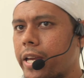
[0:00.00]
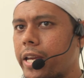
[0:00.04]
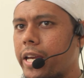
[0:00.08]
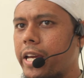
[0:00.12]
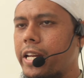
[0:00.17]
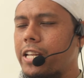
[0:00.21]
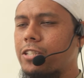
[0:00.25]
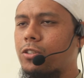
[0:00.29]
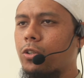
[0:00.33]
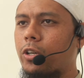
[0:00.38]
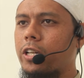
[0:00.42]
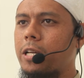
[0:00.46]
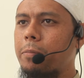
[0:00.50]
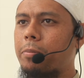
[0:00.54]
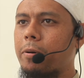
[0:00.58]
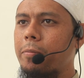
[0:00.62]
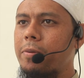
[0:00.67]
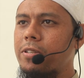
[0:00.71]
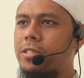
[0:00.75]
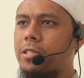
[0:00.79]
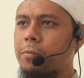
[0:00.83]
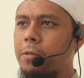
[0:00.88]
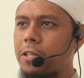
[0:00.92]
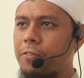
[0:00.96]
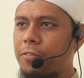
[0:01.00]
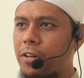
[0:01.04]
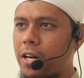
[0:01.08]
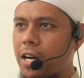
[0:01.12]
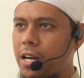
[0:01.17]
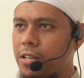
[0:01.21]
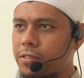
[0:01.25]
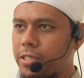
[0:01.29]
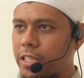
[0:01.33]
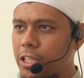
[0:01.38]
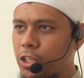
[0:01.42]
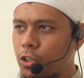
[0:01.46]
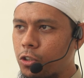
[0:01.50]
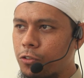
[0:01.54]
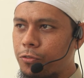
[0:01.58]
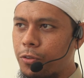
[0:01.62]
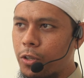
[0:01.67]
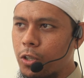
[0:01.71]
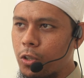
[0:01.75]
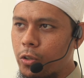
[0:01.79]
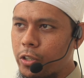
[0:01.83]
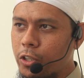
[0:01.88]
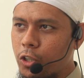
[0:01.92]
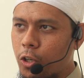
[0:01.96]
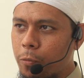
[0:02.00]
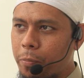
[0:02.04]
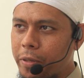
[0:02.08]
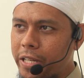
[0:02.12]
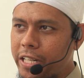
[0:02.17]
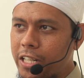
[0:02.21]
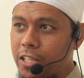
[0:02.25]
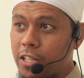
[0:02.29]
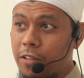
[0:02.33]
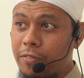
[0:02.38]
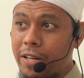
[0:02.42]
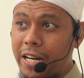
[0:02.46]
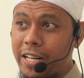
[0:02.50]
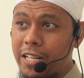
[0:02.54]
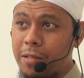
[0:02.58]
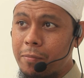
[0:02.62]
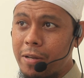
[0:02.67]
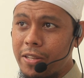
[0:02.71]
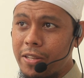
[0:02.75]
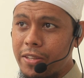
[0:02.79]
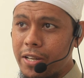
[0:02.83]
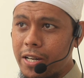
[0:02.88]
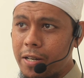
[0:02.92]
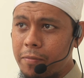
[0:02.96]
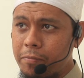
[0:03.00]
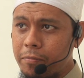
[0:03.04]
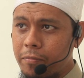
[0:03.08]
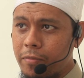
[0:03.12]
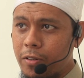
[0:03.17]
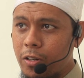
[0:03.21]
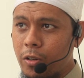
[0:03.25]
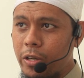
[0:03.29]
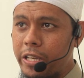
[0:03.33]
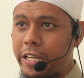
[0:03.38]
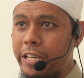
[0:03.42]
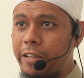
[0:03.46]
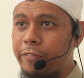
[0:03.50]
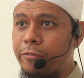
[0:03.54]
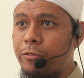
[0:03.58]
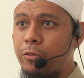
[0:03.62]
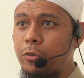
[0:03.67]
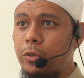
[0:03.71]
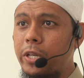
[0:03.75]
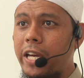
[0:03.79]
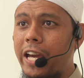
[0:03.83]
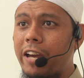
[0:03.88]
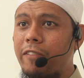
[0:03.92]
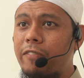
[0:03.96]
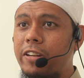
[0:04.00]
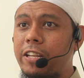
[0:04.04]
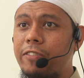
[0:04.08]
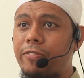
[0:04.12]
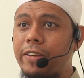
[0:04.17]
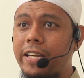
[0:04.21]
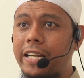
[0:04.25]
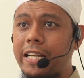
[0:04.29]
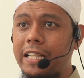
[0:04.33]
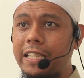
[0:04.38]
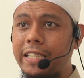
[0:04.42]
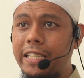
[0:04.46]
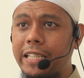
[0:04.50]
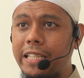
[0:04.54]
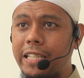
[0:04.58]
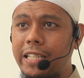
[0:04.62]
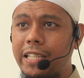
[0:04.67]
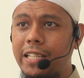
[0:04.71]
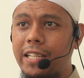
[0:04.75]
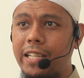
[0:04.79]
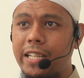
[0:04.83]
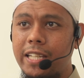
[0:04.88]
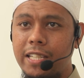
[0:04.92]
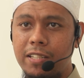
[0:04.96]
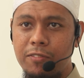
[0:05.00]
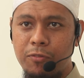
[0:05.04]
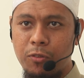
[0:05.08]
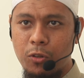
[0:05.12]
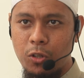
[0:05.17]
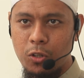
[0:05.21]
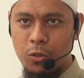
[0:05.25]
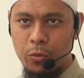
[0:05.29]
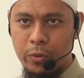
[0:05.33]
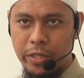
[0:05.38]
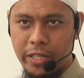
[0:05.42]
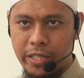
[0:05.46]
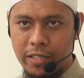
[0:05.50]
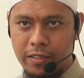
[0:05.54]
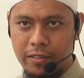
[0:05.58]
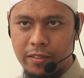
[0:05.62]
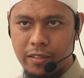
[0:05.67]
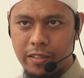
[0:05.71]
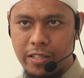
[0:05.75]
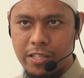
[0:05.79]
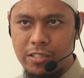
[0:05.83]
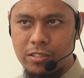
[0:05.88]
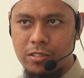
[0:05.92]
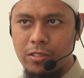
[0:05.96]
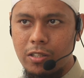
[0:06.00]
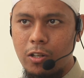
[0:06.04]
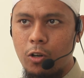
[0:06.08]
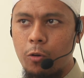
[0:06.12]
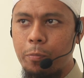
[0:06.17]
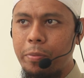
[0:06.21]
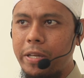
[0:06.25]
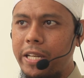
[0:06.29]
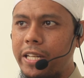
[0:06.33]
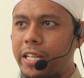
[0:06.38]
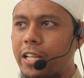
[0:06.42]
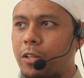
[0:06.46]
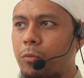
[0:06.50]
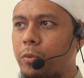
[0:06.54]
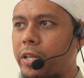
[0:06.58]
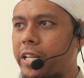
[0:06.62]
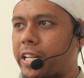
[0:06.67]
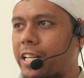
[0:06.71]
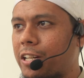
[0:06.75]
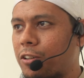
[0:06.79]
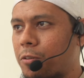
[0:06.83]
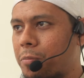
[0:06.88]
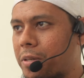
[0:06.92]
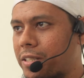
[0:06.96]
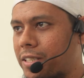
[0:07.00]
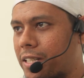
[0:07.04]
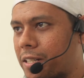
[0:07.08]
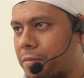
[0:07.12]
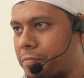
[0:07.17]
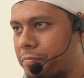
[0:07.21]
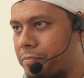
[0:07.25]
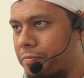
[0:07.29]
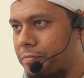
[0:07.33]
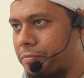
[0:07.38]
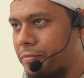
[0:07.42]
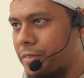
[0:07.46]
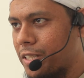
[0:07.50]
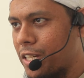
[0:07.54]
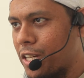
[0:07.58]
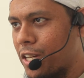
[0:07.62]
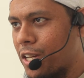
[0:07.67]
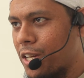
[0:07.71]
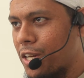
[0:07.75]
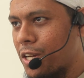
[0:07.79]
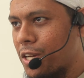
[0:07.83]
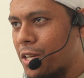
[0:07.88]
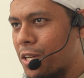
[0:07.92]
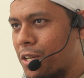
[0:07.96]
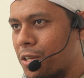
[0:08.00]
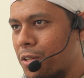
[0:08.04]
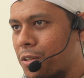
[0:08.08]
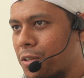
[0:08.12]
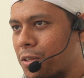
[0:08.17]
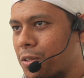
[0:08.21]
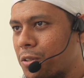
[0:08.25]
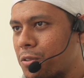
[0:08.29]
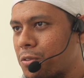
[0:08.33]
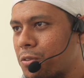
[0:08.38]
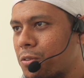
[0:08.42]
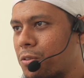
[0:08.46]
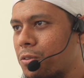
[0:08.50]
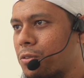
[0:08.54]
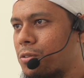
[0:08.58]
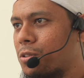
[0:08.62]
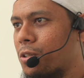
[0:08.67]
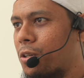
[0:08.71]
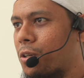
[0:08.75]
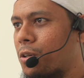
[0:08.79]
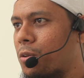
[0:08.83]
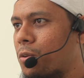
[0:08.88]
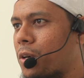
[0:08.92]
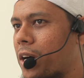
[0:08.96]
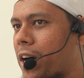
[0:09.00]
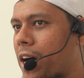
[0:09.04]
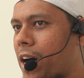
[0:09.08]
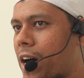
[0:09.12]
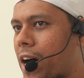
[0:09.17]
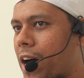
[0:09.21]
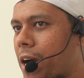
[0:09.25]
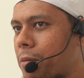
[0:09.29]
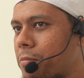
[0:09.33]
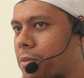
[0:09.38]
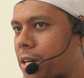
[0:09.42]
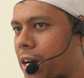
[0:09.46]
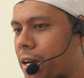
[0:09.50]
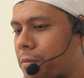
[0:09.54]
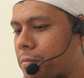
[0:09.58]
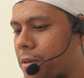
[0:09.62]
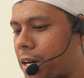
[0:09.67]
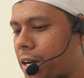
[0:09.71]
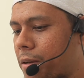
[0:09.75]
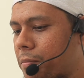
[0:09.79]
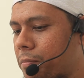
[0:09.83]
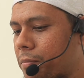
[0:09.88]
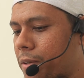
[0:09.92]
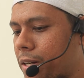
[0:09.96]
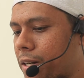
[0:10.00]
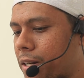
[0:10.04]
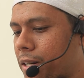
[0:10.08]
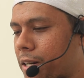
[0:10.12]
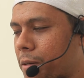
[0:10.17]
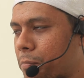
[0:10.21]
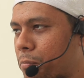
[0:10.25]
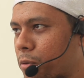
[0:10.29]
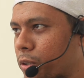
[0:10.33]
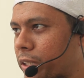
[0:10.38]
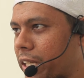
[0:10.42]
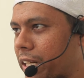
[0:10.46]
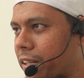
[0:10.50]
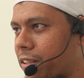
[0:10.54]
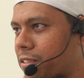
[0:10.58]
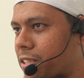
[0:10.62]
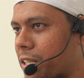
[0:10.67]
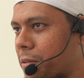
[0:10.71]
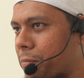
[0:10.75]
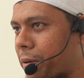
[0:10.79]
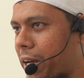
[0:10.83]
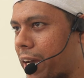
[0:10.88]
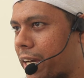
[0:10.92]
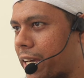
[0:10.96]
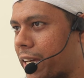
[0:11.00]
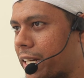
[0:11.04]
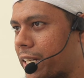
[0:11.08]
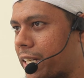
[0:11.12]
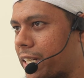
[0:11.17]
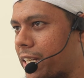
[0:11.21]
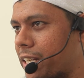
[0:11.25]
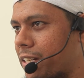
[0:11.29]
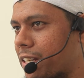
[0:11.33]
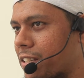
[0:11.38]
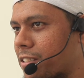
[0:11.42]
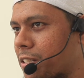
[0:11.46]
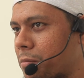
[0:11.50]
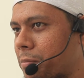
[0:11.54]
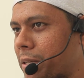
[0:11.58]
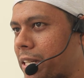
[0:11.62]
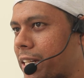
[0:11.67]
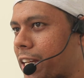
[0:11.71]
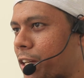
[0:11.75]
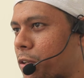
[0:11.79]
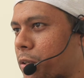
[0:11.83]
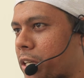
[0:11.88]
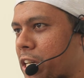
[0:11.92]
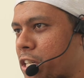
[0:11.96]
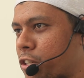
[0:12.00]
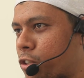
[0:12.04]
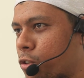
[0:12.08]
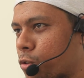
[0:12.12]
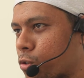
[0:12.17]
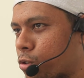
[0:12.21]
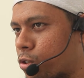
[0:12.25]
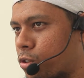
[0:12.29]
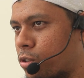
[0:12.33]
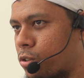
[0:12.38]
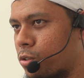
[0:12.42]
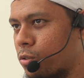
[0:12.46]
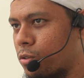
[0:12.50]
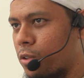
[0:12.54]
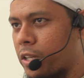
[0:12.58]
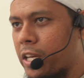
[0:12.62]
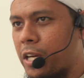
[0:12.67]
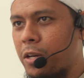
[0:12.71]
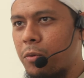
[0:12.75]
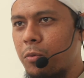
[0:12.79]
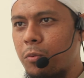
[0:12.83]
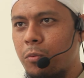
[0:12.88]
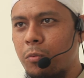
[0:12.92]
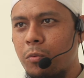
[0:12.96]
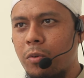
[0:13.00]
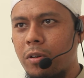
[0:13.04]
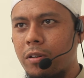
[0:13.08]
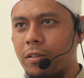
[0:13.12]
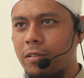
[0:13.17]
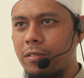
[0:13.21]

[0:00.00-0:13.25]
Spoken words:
It is only permissible for us to follow the opinion of other madhab if we have difficulty in following this opinion within our madhab. So I'm putting this in bracket, and it doesn't mean that you can choose, okay,